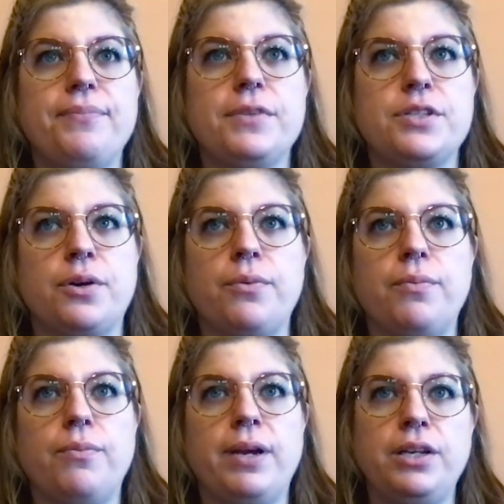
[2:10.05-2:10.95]
So
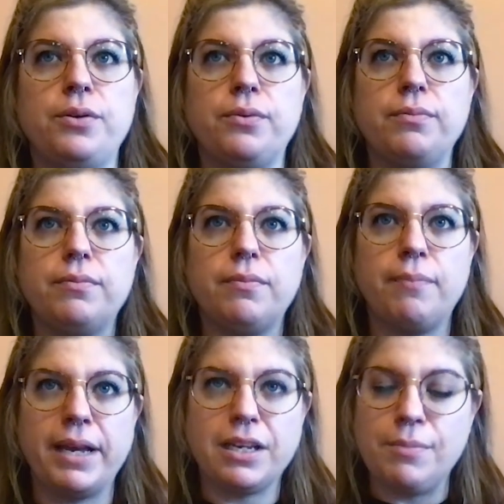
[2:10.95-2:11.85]
when you
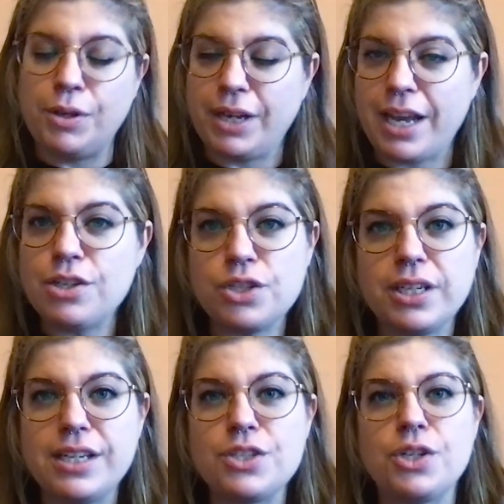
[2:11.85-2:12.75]
make communication
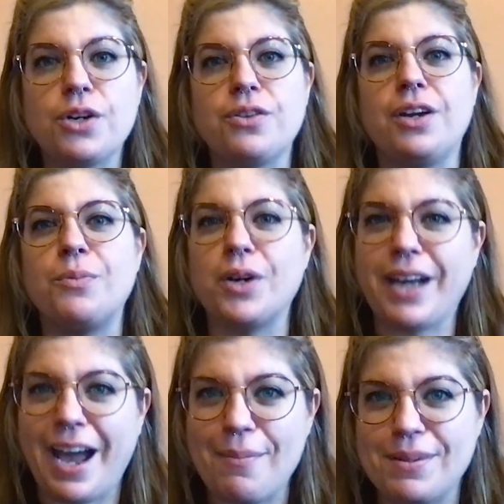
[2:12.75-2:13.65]
easier, then work
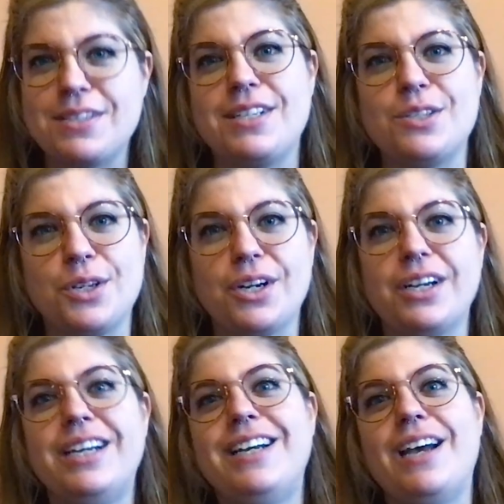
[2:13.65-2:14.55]
happens easier.
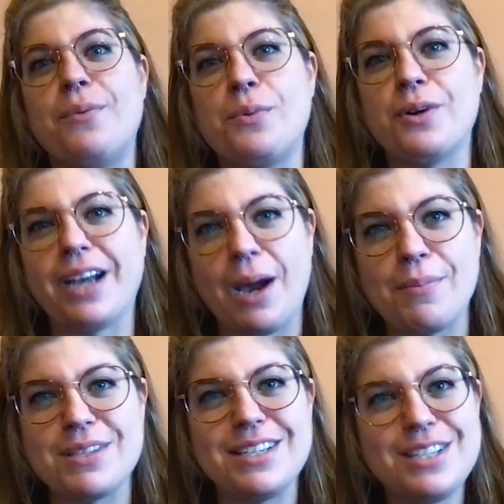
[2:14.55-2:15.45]
And when work
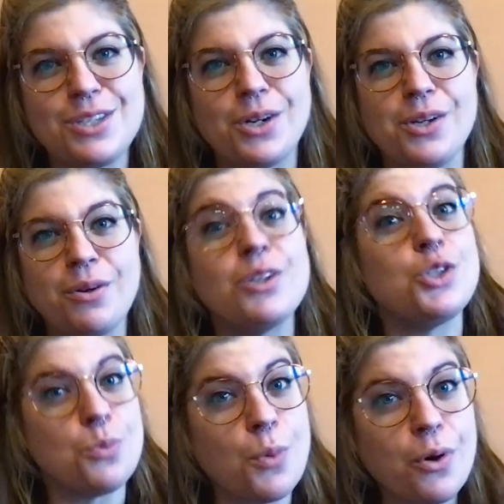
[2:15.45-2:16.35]
happens easier, you can
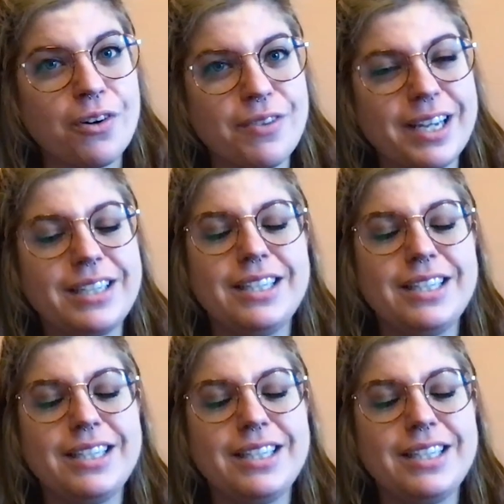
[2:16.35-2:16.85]
do more of it,